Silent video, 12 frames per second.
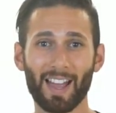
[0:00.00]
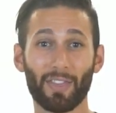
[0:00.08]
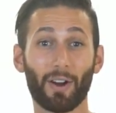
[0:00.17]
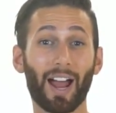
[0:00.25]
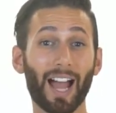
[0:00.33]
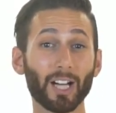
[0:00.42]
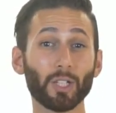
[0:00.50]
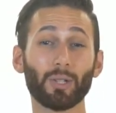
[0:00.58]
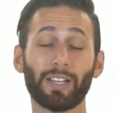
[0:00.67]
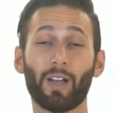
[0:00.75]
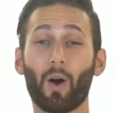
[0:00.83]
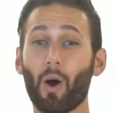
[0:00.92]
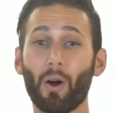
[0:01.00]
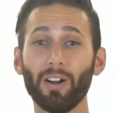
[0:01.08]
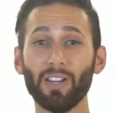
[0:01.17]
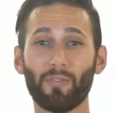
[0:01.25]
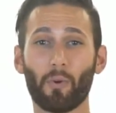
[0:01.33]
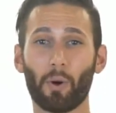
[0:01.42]
They're actually
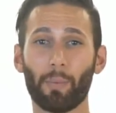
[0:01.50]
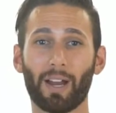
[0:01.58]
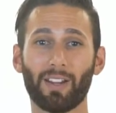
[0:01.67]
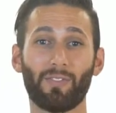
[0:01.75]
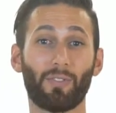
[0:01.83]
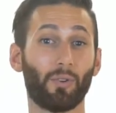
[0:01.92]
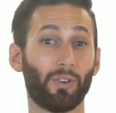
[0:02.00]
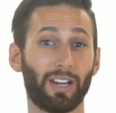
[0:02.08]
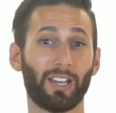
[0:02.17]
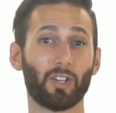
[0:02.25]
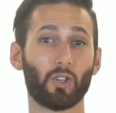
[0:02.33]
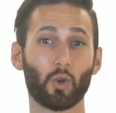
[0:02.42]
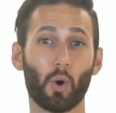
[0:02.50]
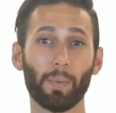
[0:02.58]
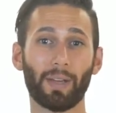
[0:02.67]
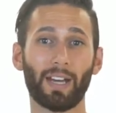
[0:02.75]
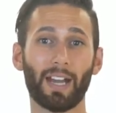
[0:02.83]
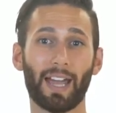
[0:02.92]
already formatted for reading enjoyment,